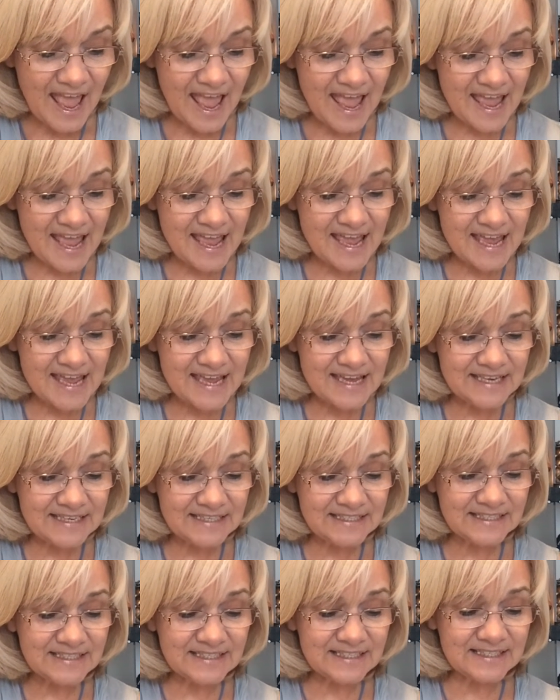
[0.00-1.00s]

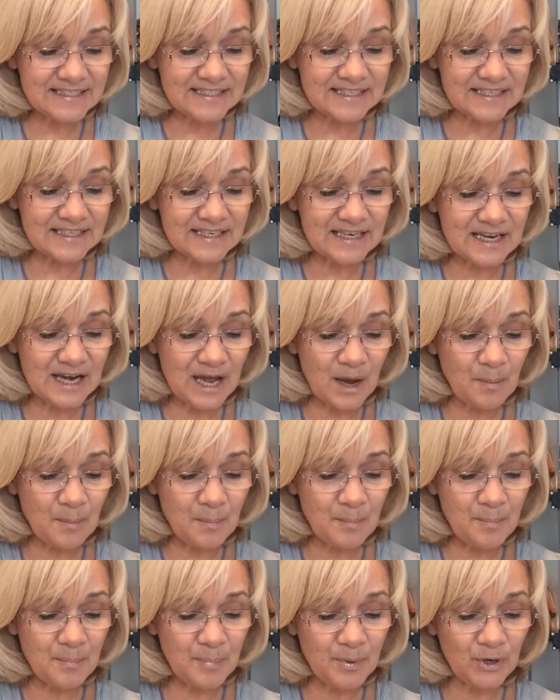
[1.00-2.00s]
And
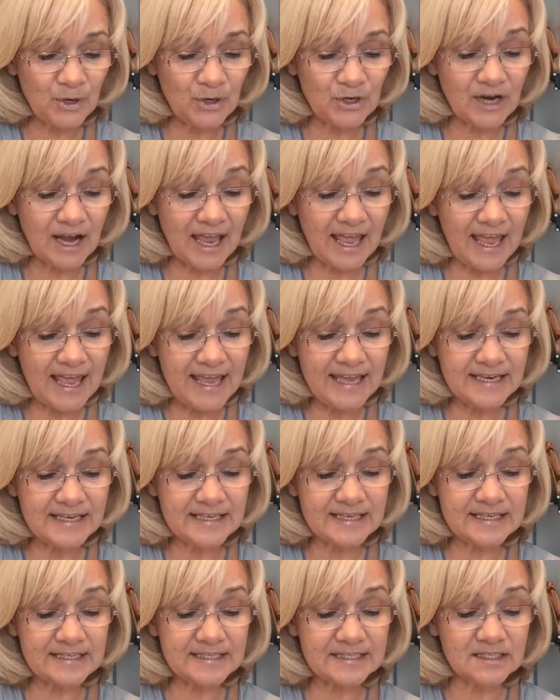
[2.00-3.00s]
number eight
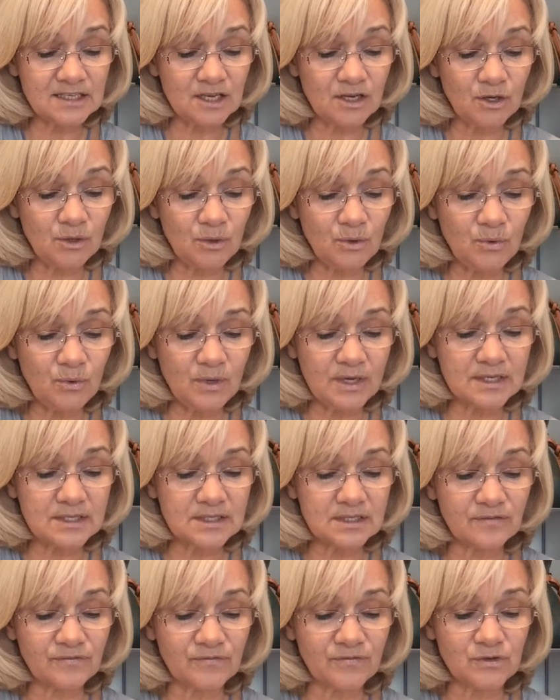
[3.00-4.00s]
is who
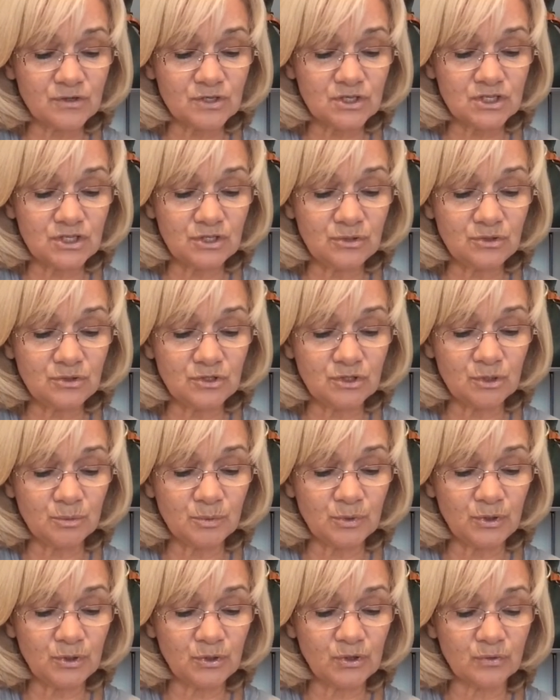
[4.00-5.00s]
is the first
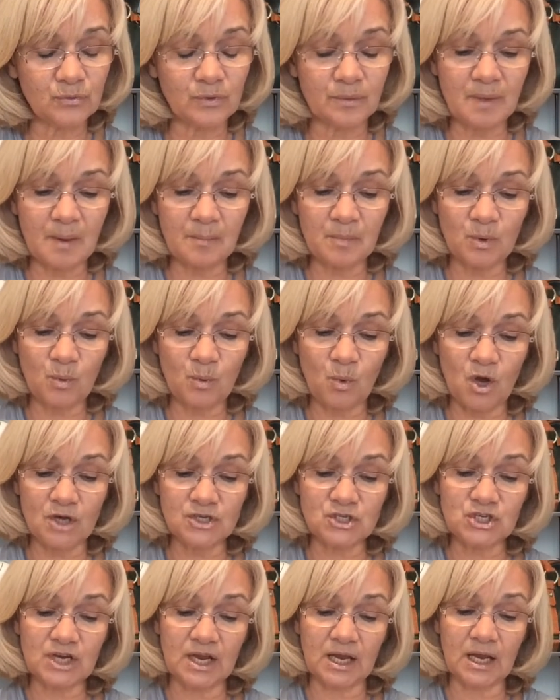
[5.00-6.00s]
YouTuber you can remember
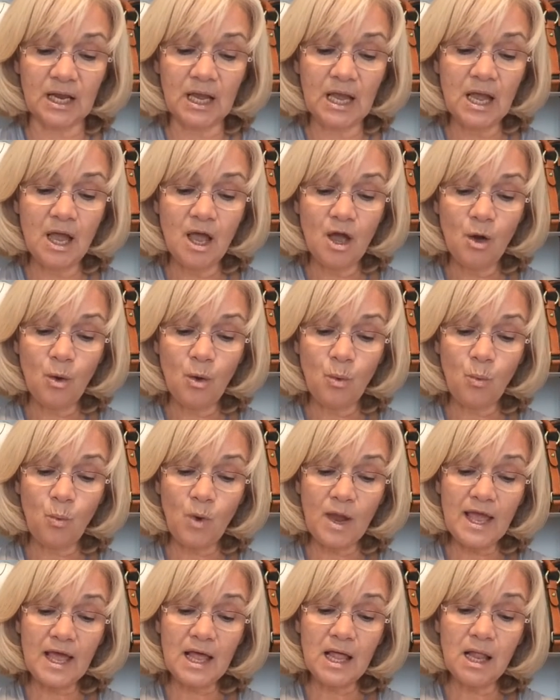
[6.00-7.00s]
watching?
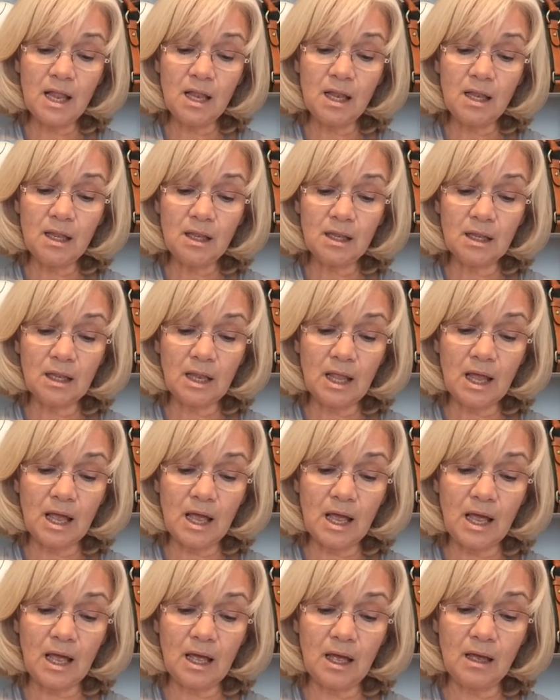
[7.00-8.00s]
Well,
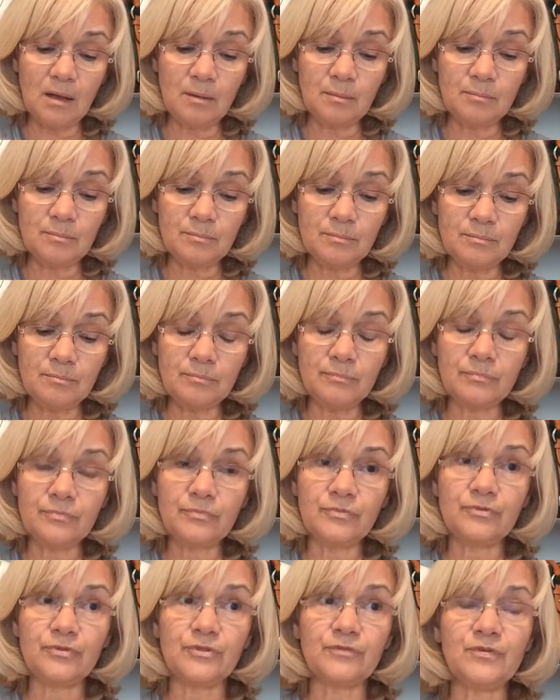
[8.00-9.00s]
um,
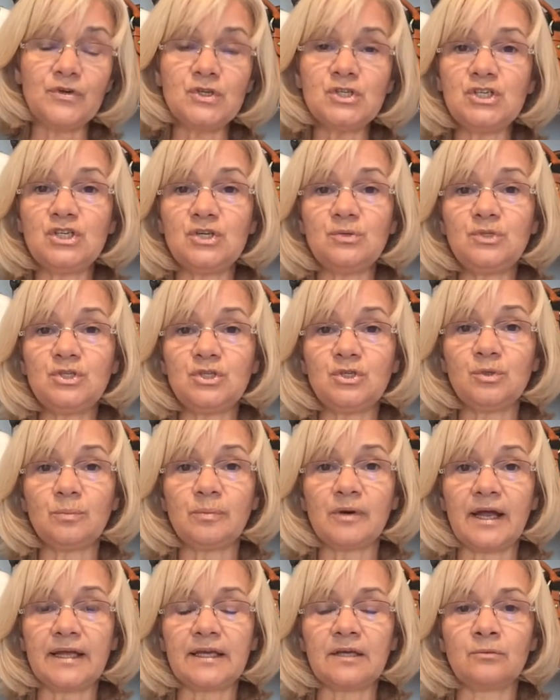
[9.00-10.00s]
the first
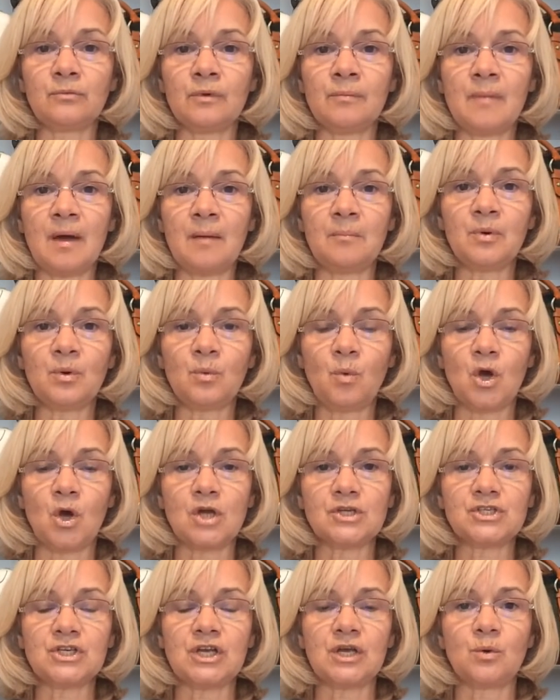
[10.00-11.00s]
YouTuber I can remember
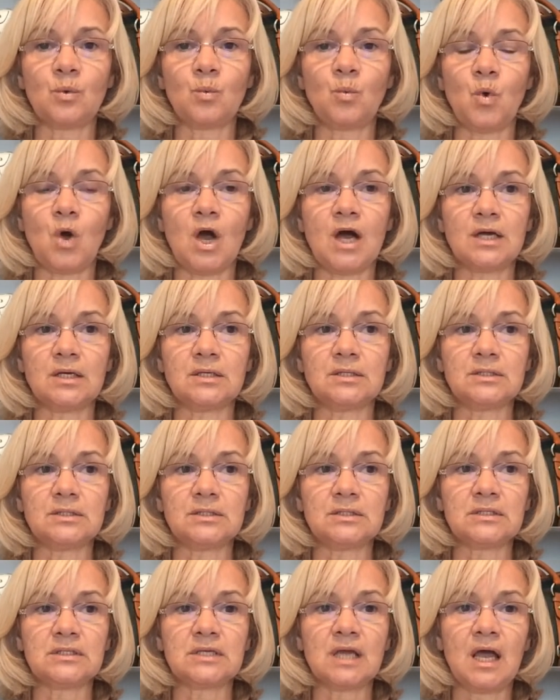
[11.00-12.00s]
watching
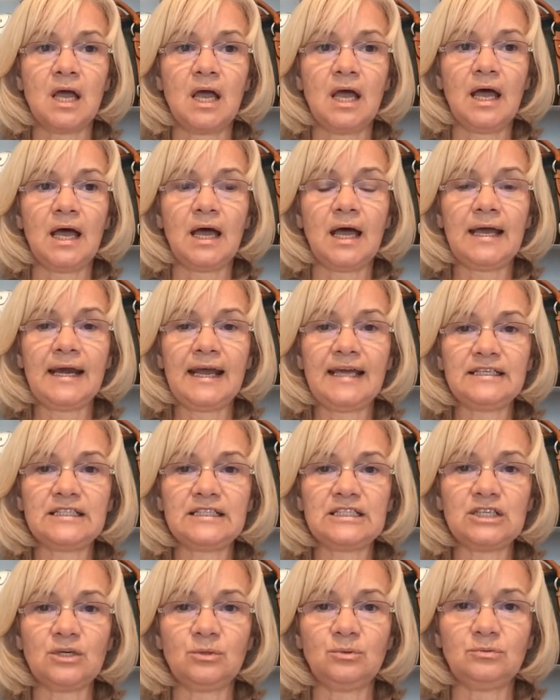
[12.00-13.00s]
was, and I
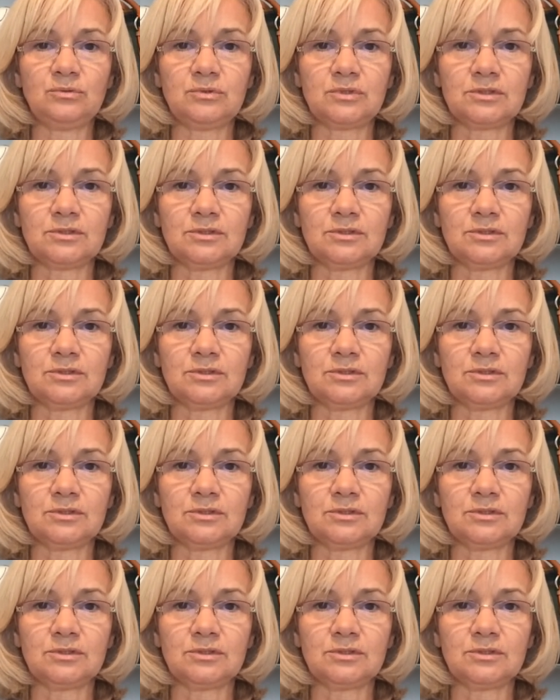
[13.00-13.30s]
don't